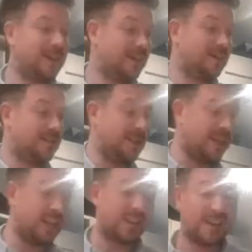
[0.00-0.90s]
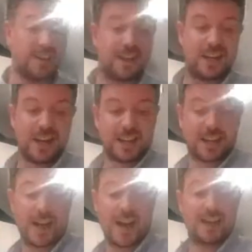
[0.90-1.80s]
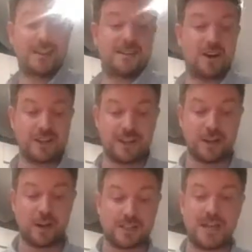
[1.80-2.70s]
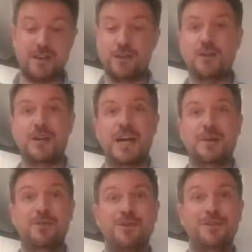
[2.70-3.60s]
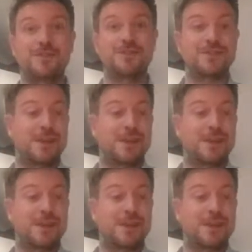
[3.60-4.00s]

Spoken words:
Yeah, you can either cry, can't you, in lockdown, or get productive.